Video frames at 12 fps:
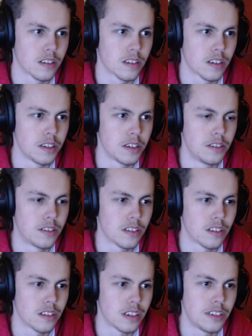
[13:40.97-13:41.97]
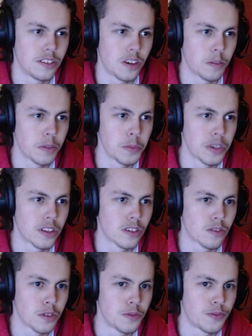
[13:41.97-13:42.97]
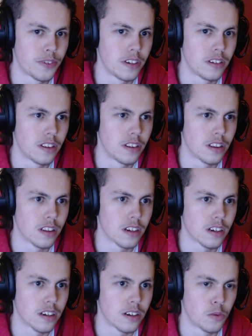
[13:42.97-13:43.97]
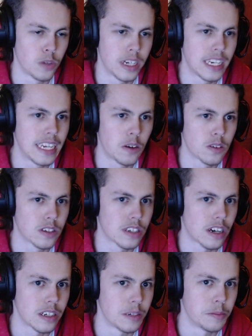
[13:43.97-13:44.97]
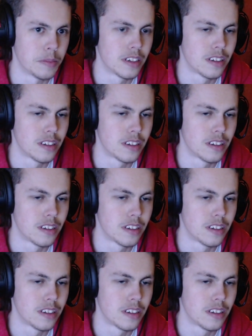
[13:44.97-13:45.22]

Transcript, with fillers: Because he's not been with the group for a really long time.